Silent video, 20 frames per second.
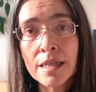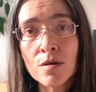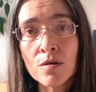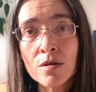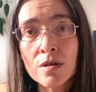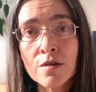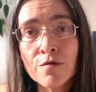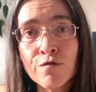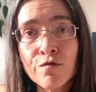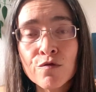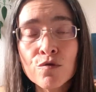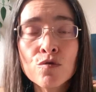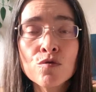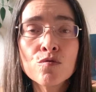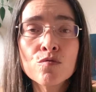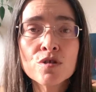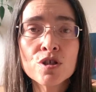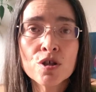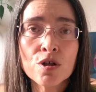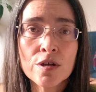the food
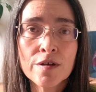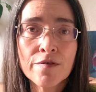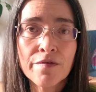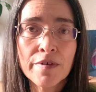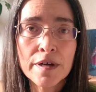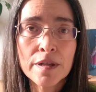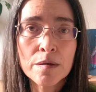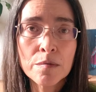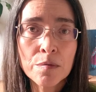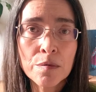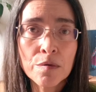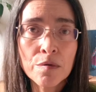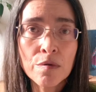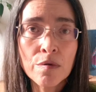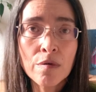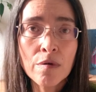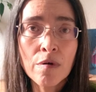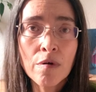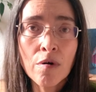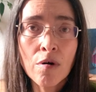was not available
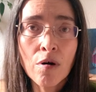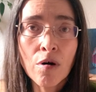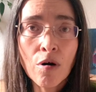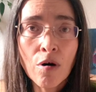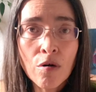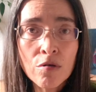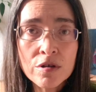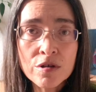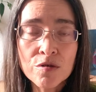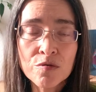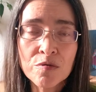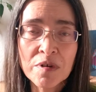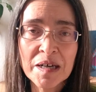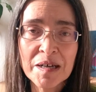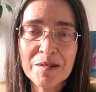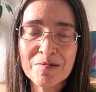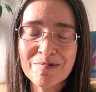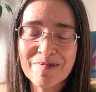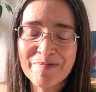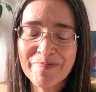all year
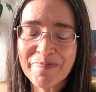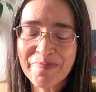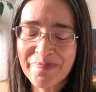round,